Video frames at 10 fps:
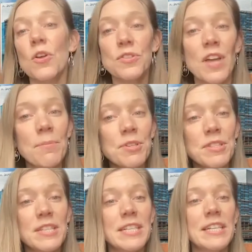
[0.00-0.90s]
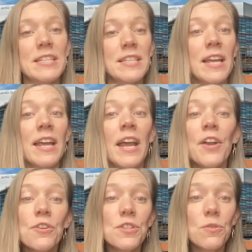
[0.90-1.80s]
Alzheimer's disease,
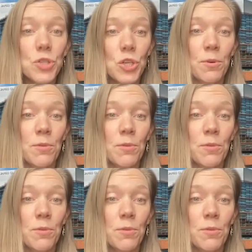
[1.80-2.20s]
and also tumor